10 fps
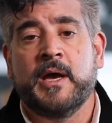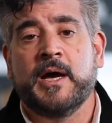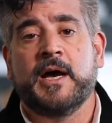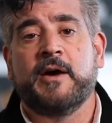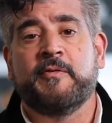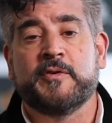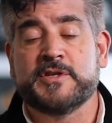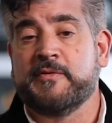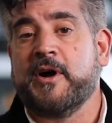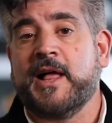
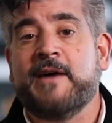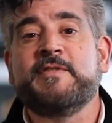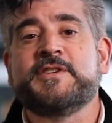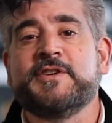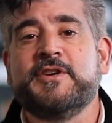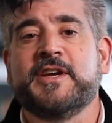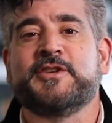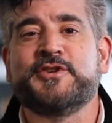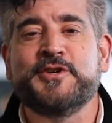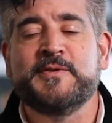First of all, obviously you get
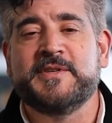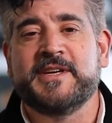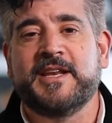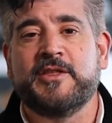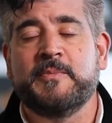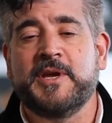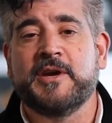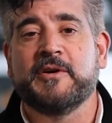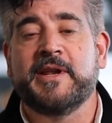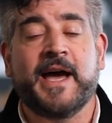to choose. You can either be
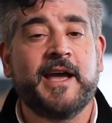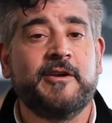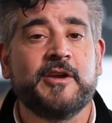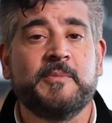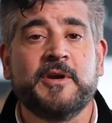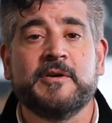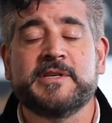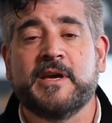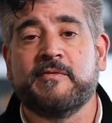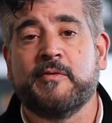here at 9 or you can be here
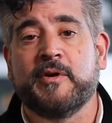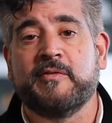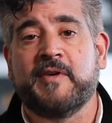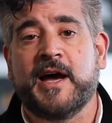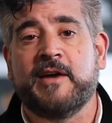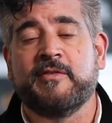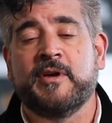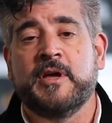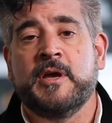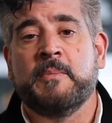at 10:45.
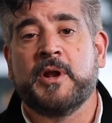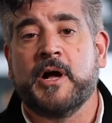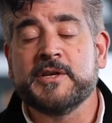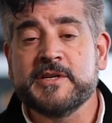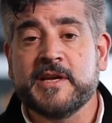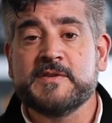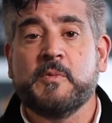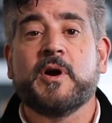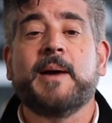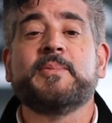But it also gives
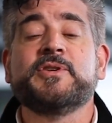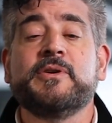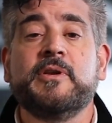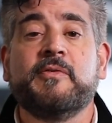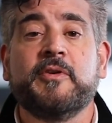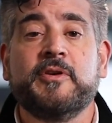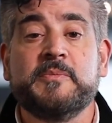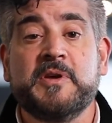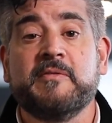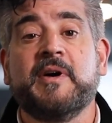more opportunity for you
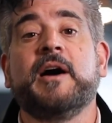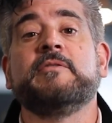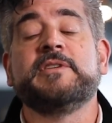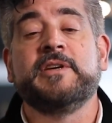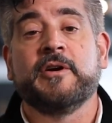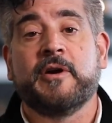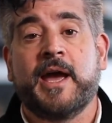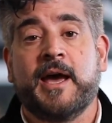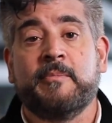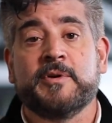to be involved here
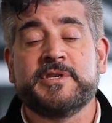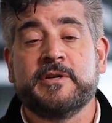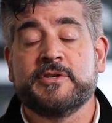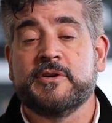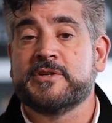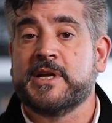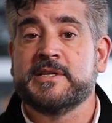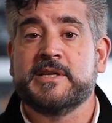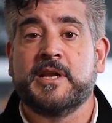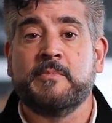at Mercy Hill Church on
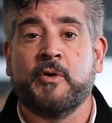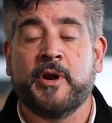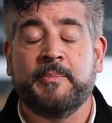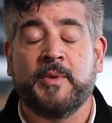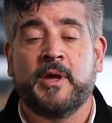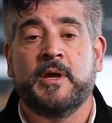a Sunday morning.